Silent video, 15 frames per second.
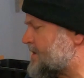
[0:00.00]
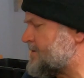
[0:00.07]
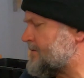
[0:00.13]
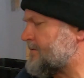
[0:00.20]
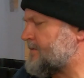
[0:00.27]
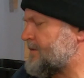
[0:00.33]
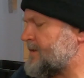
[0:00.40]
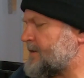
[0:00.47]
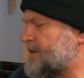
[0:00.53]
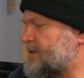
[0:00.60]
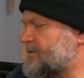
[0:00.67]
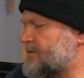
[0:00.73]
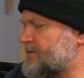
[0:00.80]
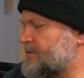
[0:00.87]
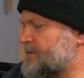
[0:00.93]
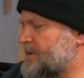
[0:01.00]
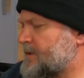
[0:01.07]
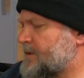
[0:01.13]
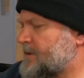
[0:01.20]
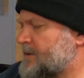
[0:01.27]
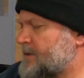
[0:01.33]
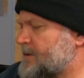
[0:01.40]
don't think they do.
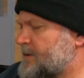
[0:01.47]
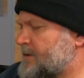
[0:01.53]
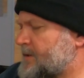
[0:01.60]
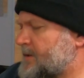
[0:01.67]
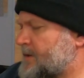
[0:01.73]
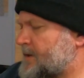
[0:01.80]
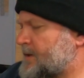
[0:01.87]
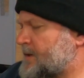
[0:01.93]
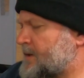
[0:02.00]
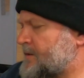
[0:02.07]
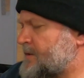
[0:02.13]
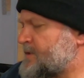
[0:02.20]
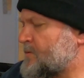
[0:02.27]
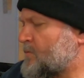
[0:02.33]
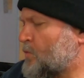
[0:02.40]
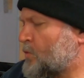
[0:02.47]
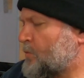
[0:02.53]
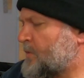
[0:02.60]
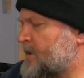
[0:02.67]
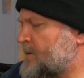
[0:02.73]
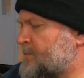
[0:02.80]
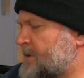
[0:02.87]
This
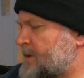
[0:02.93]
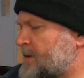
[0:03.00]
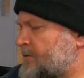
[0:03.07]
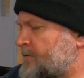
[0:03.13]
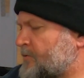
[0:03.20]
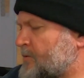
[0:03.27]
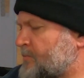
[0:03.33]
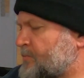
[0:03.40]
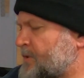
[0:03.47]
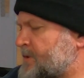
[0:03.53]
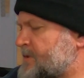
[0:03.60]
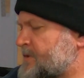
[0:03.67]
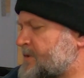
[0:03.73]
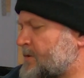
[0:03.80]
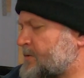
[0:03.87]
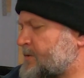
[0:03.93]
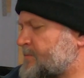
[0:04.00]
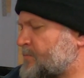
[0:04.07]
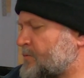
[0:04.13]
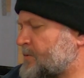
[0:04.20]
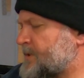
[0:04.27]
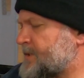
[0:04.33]
award-winning beer from Britain's
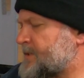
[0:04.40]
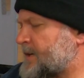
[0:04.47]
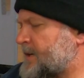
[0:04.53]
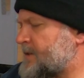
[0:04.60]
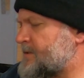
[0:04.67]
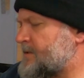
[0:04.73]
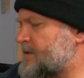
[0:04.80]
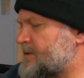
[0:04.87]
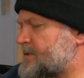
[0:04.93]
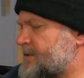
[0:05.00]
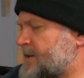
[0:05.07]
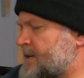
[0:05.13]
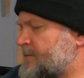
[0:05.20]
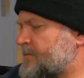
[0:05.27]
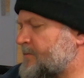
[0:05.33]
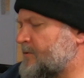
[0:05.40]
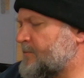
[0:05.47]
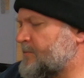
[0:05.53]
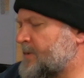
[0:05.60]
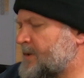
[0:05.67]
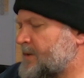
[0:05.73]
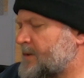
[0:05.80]
oldest brewer takes its name
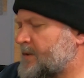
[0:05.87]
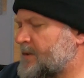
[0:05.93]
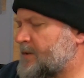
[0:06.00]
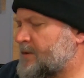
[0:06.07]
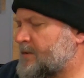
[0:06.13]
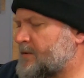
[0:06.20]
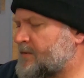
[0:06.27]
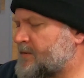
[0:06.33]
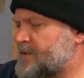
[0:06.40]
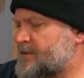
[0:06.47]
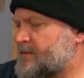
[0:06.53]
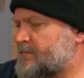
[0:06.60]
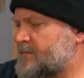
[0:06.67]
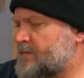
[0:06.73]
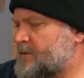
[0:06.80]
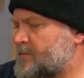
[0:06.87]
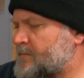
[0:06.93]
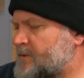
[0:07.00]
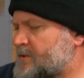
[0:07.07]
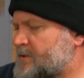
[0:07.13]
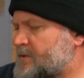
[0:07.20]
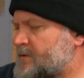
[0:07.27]
from, oh, that's no
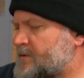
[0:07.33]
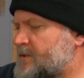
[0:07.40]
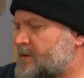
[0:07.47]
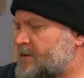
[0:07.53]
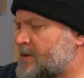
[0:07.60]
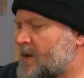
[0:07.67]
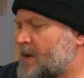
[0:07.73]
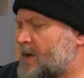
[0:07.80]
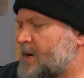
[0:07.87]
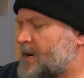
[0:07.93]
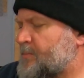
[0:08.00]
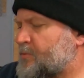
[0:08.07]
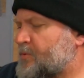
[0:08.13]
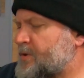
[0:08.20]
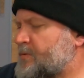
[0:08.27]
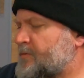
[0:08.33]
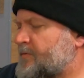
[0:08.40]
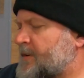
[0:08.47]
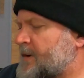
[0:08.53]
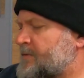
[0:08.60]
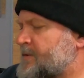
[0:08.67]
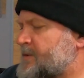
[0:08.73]
much use here, a perennial
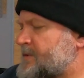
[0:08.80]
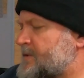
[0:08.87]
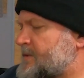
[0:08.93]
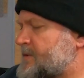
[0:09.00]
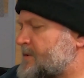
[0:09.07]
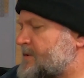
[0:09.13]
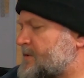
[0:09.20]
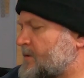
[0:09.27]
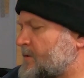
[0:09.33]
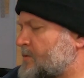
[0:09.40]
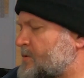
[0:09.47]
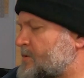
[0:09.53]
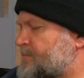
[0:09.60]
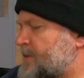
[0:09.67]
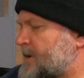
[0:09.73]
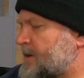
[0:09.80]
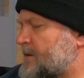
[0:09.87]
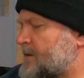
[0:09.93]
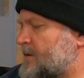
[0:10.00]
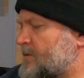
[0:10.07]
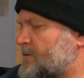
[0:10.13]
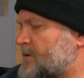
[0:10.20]
favourite since its launch
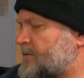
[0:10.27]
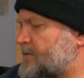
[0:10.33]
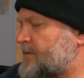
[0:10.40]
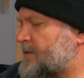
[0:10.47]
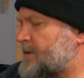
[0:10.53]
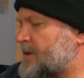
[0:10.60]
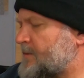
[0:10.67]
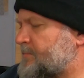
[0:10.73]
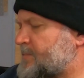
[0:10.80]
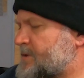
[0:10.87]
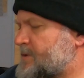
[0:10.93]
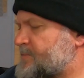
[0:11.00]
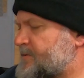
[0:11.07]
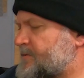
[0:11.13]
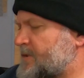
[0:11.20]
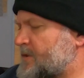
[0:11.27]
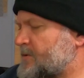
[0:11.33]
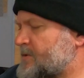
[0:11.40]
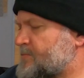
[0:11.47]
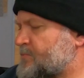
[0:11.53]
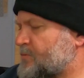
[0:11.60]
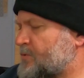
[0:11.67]
back in 1958. Bishop's
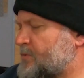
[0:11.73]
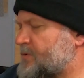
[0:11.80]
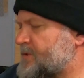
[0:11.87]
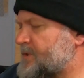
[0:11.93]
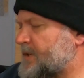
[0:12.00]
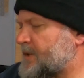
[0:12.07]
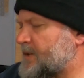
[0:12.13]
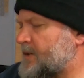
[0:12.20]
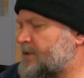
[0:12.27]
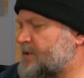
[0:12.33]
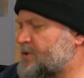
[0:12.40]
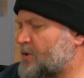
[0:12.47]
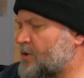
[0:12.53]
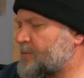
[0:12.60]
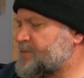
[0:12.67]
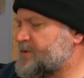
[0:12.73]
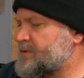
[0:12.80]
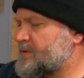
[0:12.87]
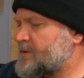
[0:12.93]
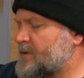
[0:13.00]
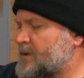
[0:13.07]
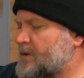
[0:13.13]
Finger is brewed using Kentish hops,